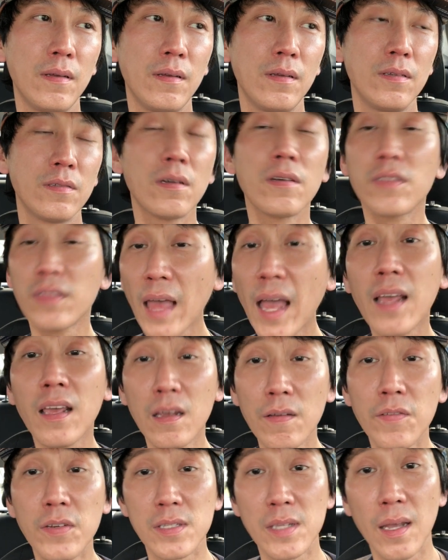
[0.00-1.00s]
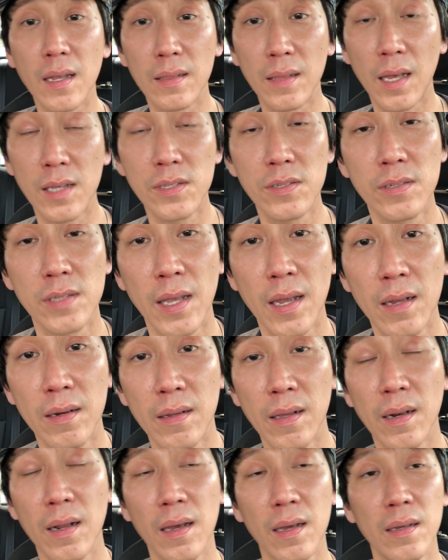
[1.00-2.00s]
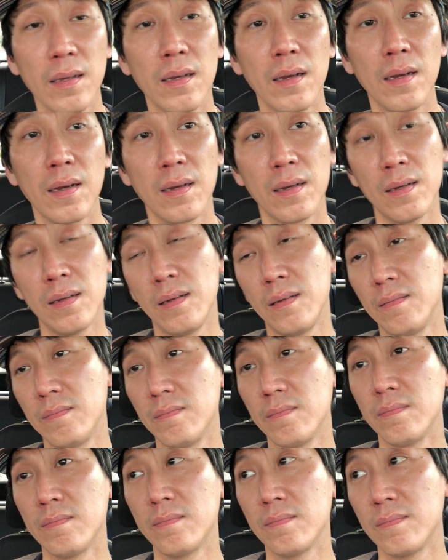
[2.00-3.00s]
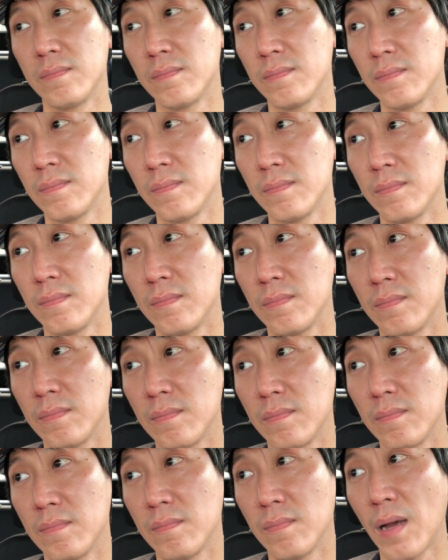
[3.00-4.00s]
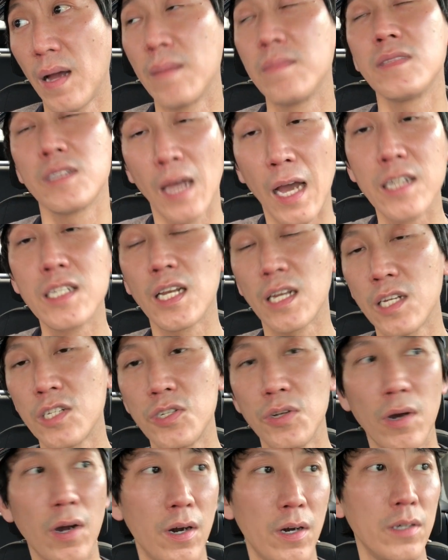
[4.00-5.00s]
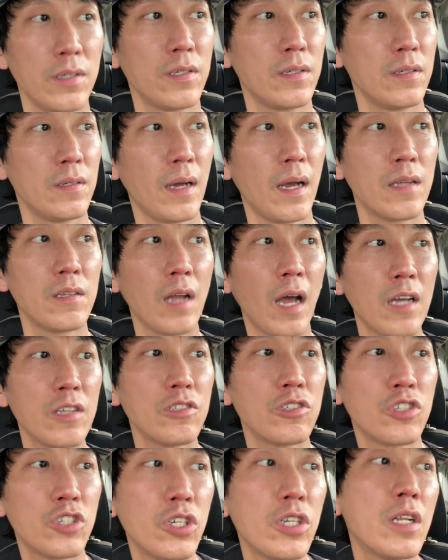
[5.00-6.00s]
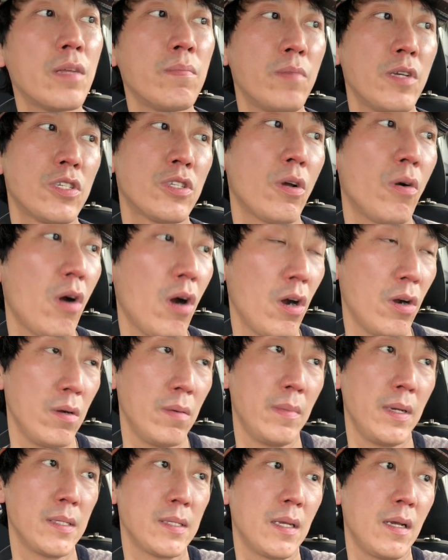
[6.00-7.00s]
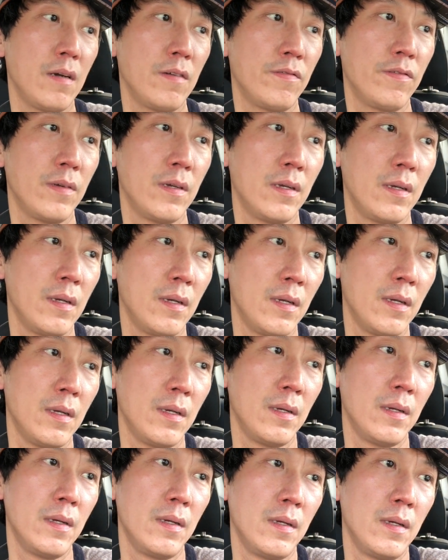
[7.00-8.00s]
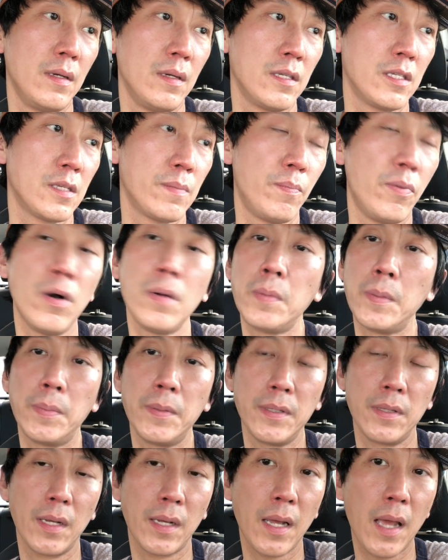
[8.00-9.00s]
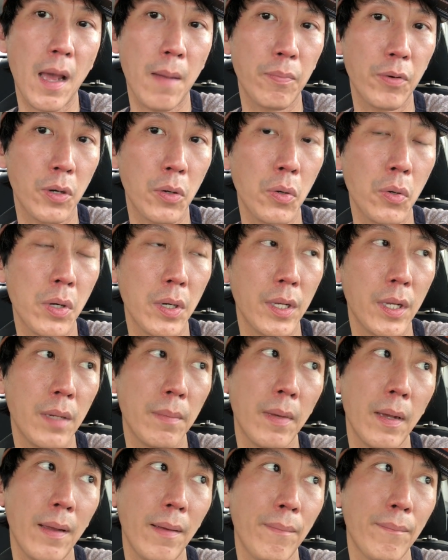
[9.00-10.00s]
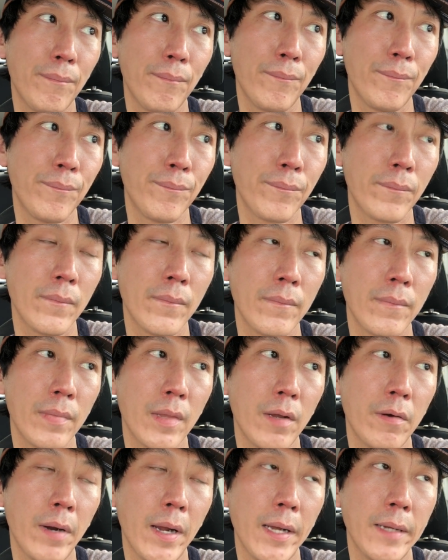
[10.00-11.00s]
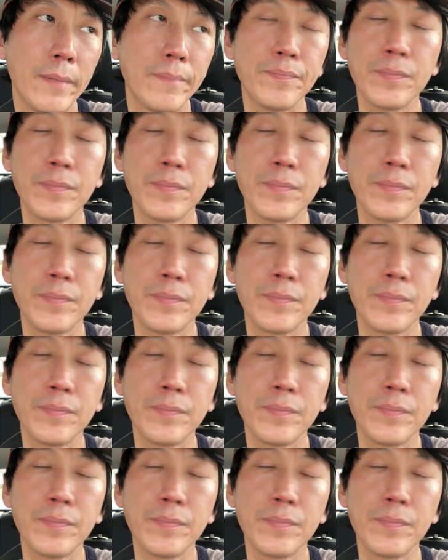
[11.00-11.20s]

So thank you for saying that, Suzanne. And I I take it too hard. I shouldn't be so hard on myself. It's probably the Capricorn in me, right?